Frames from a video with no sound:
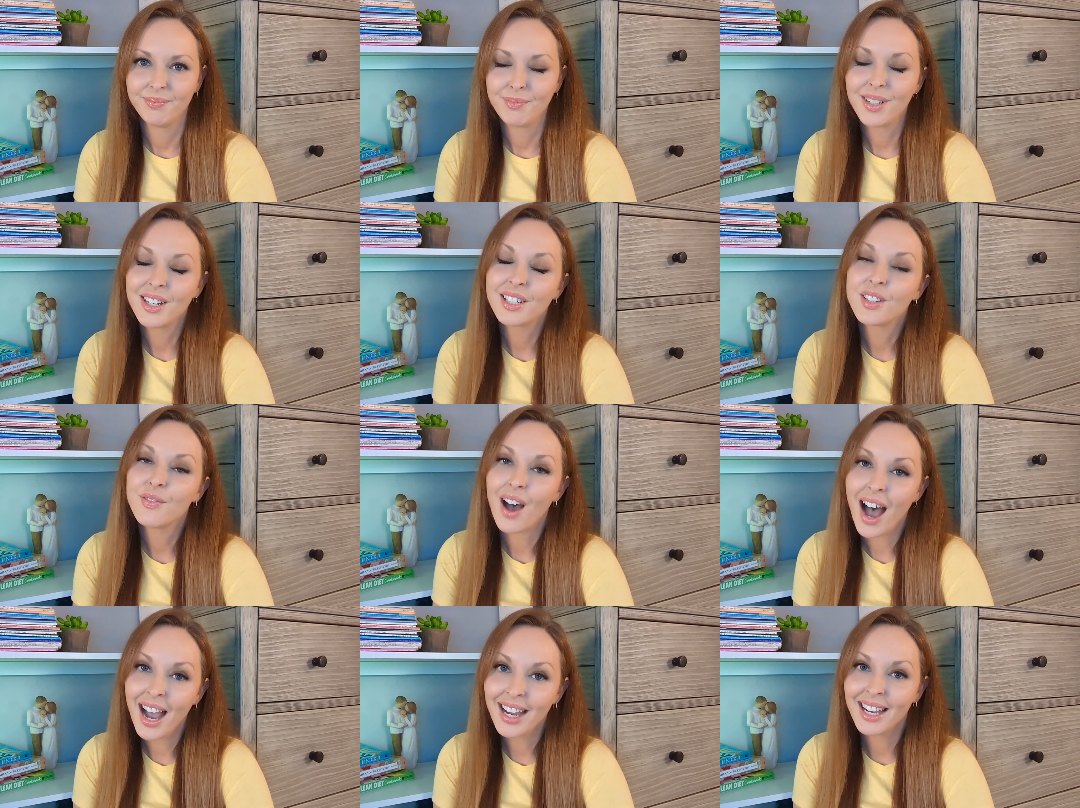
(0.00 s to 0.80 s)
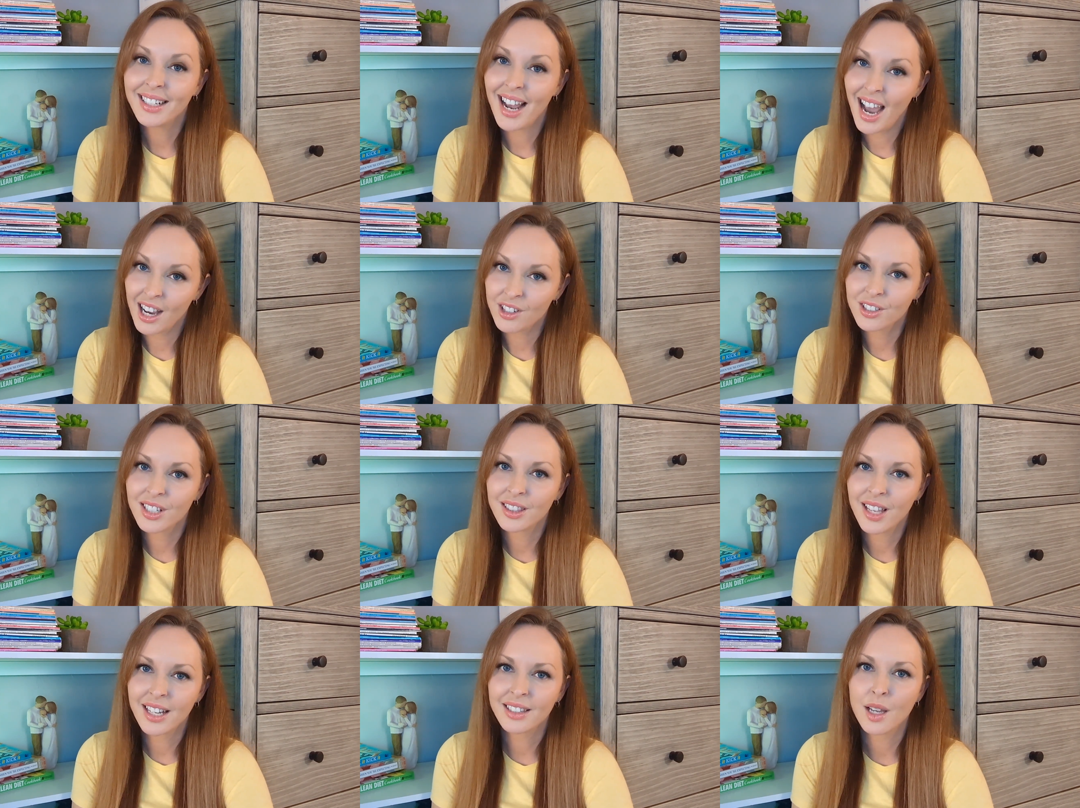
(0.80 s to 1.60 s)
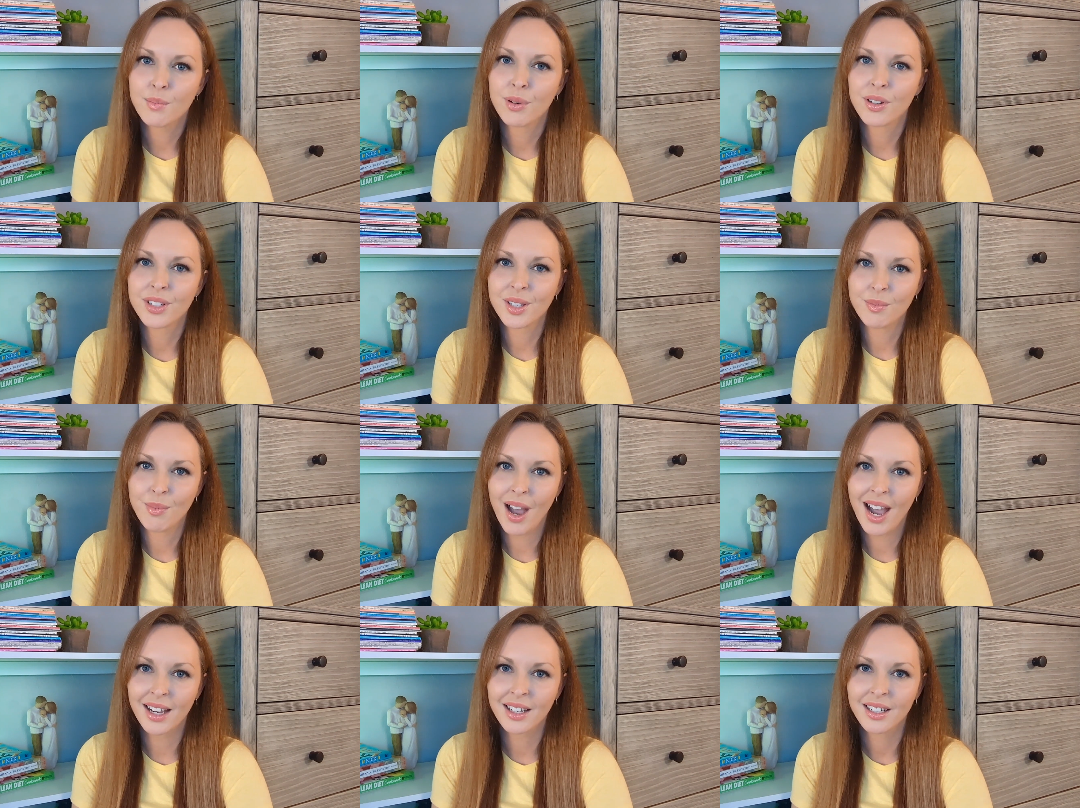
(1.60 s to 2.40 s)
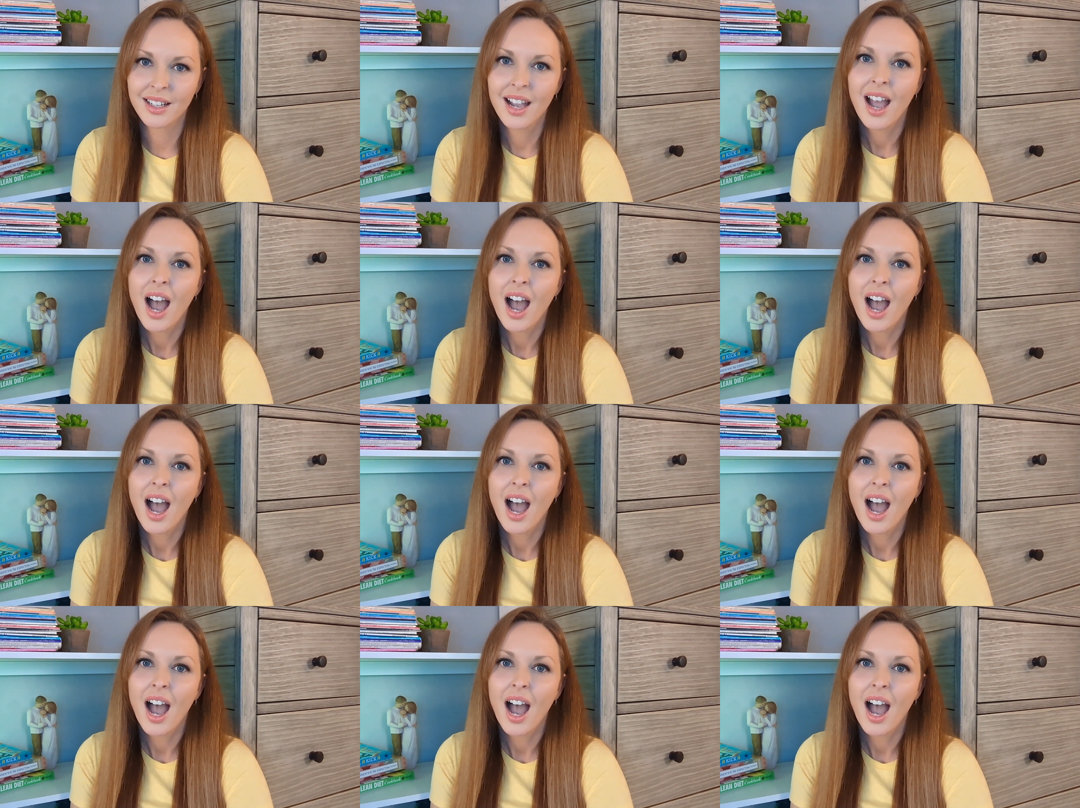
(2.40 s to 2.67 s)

Because if I had actually liked that person back,